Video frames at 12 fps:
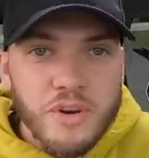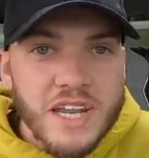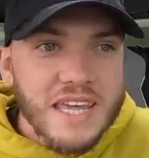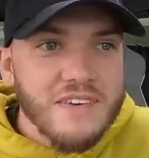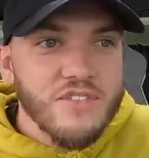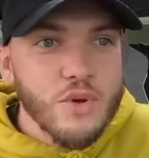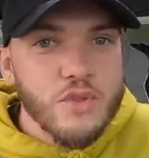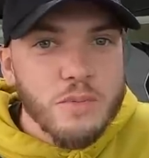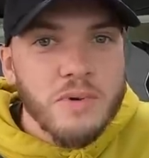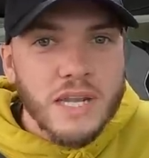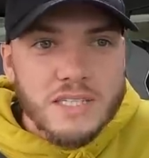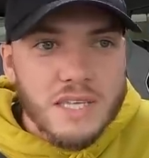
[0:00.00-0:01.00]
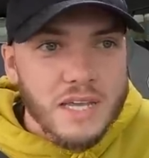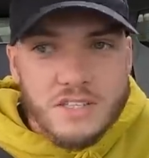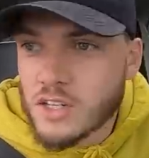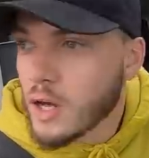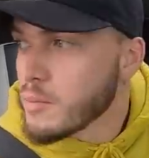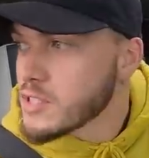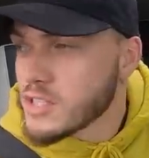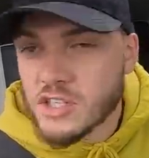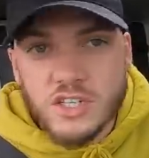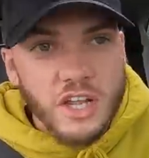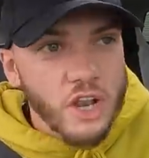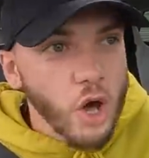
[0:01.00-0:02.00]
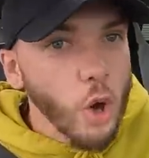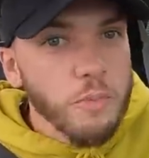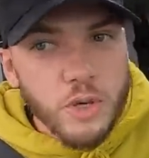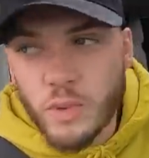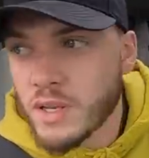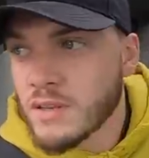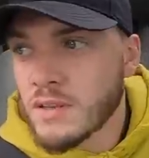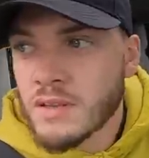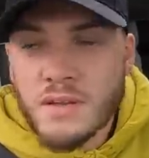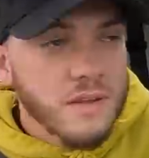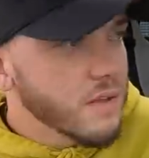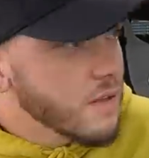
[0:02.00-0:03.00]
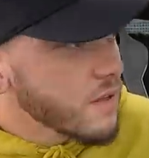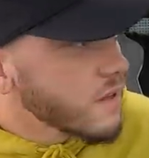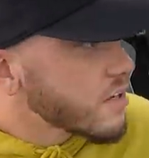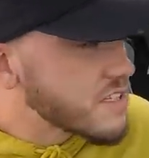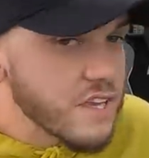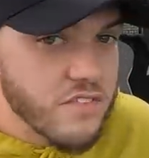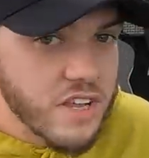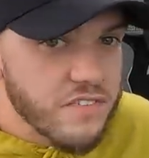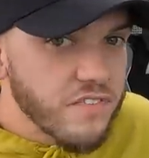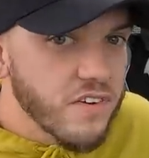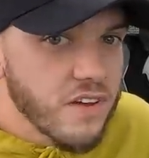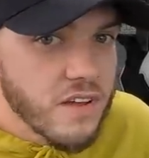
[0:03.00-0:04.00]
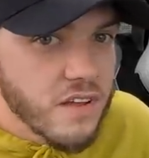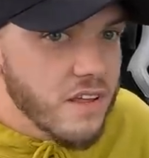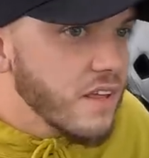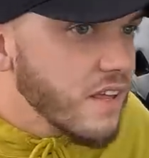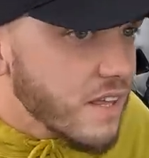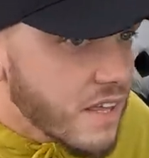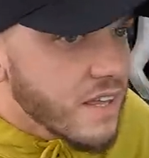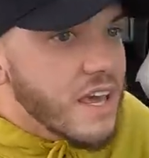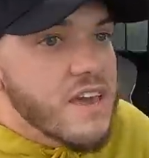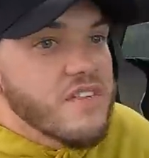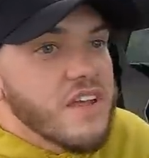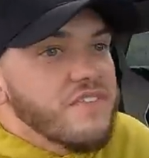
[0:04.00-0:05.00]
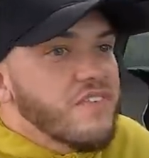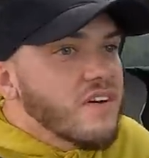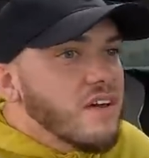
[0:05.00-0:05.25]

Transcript: gonna give you the money to enter the competition and I hope you win. Because even if, even if,